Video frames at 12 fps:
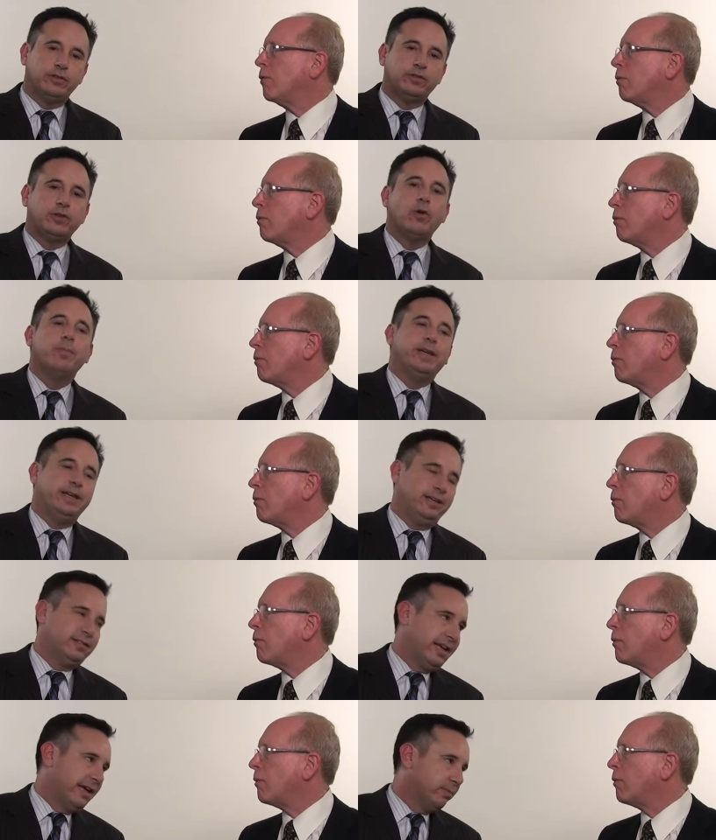Speaker 1: there's so many
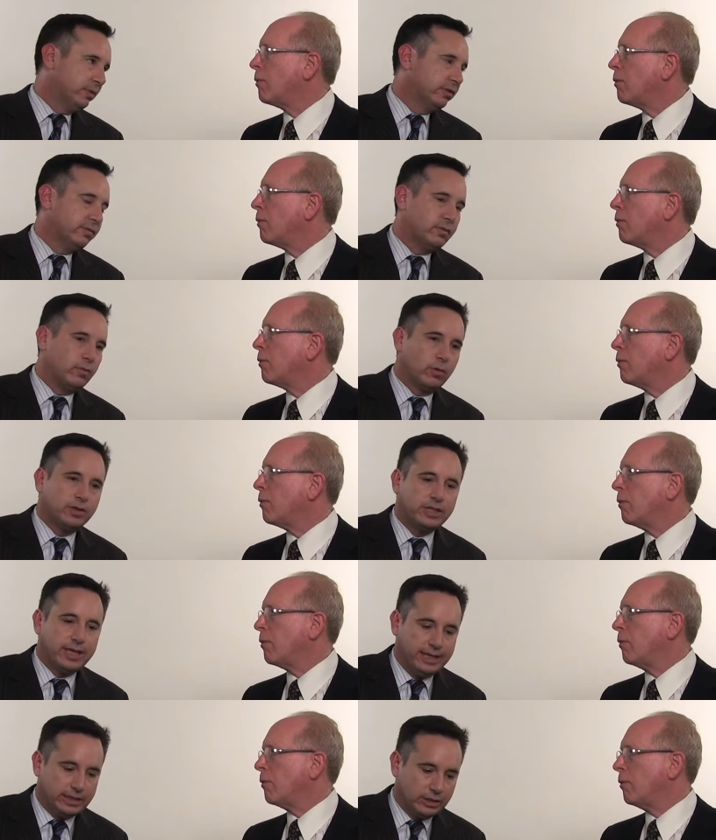examples of
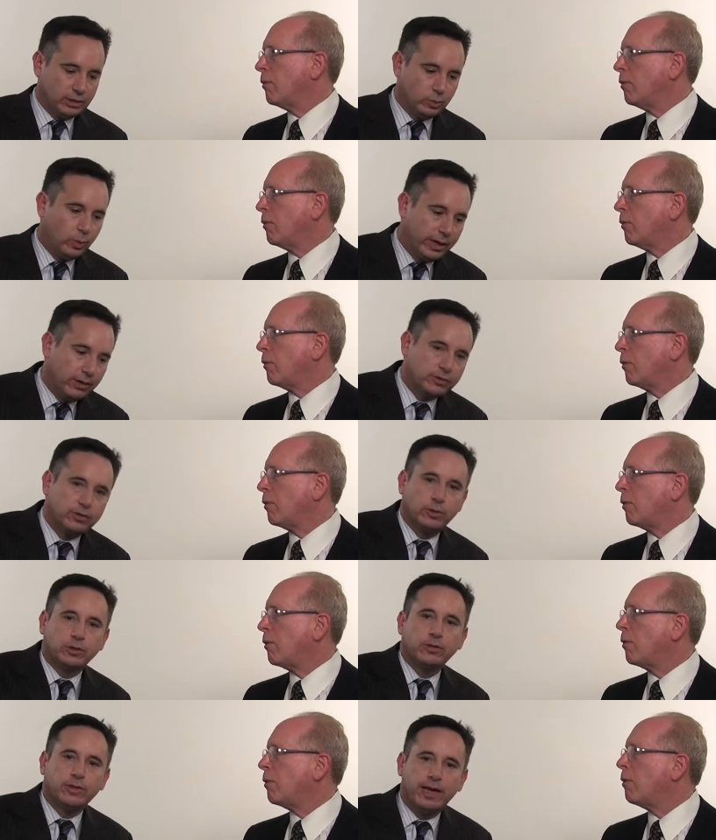divorce cases where
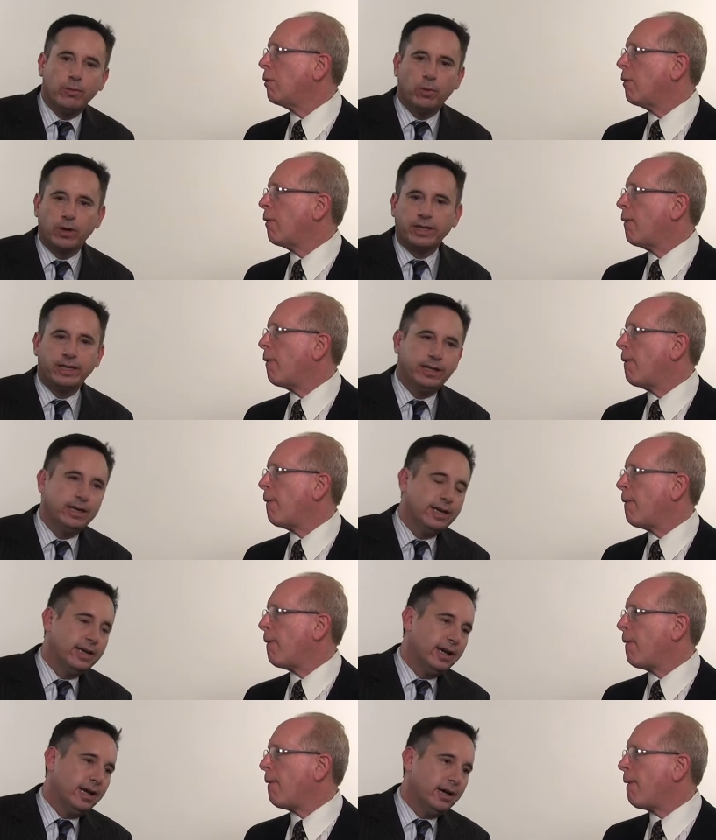social networking
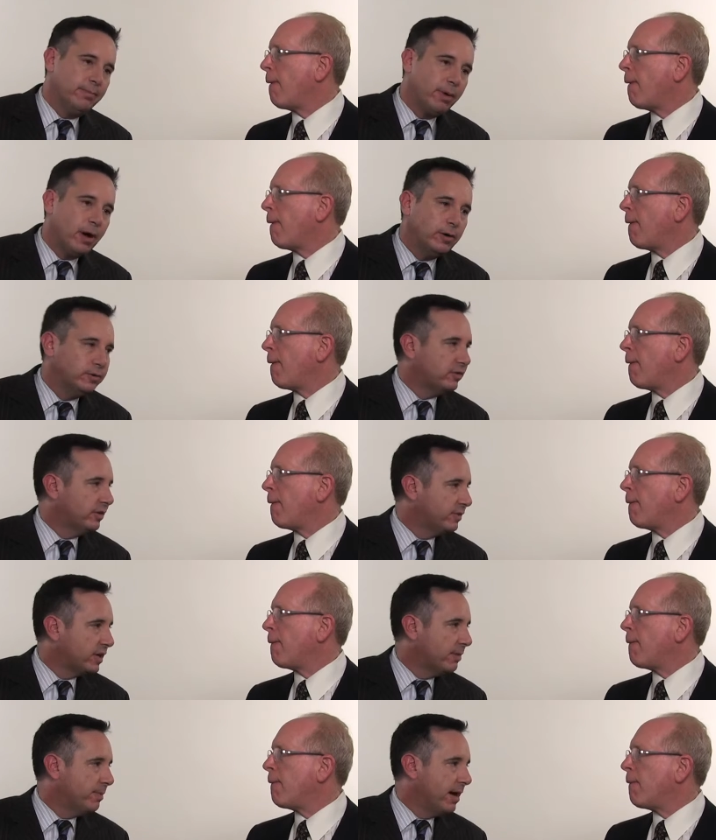uh, posts
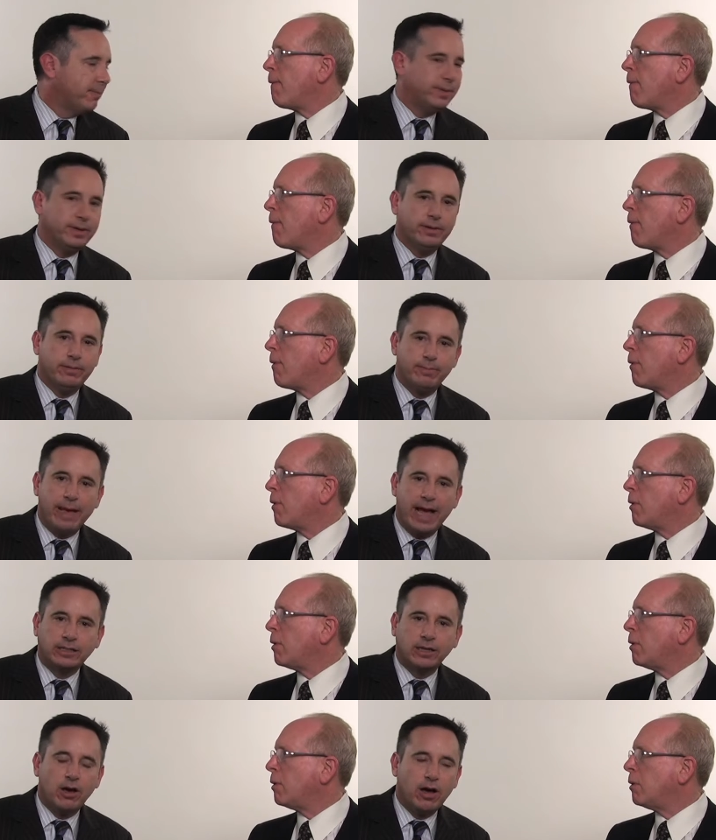have come up and
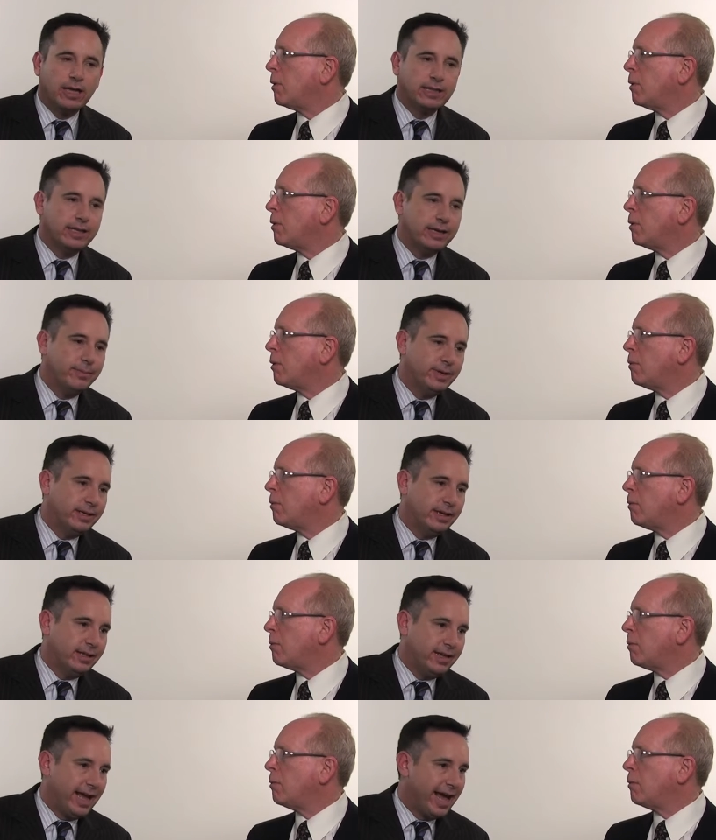back to haunt them
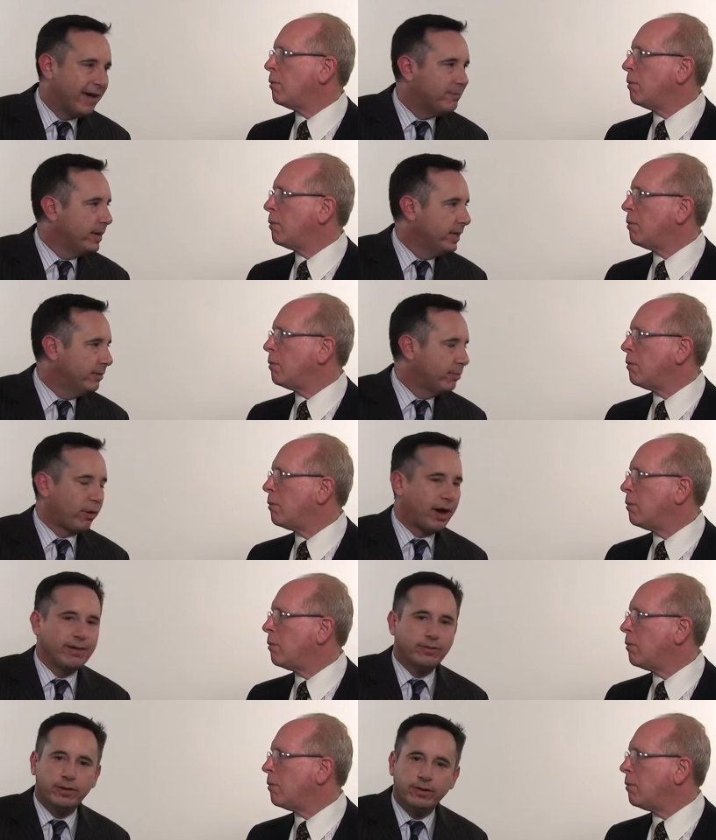and, and they have made it
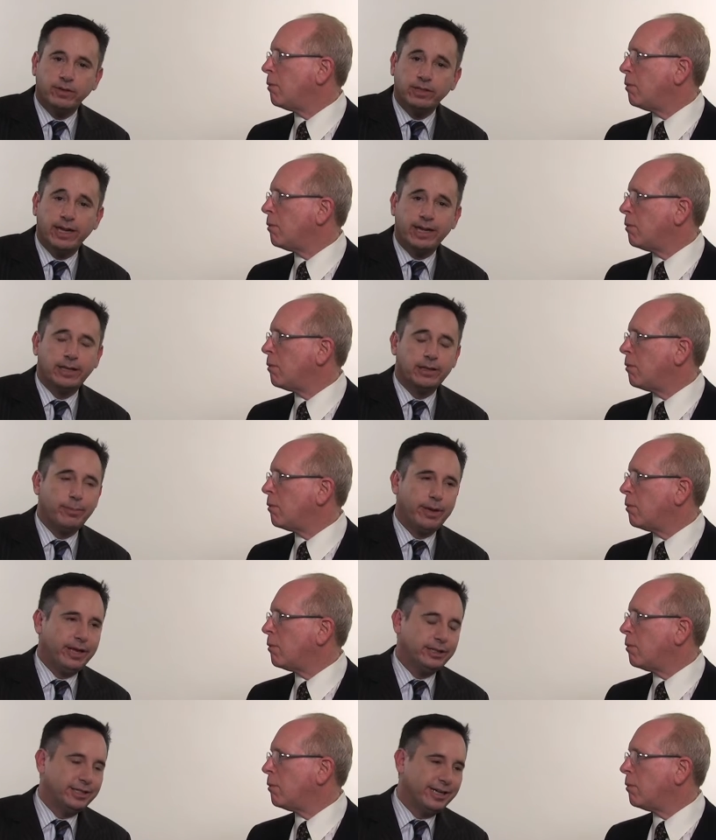private or even taken the
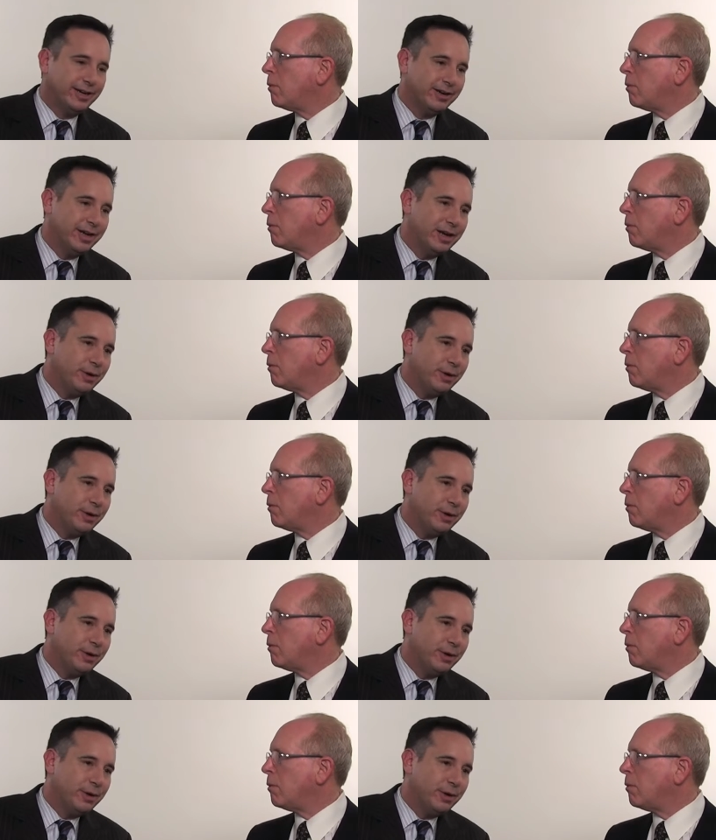page down.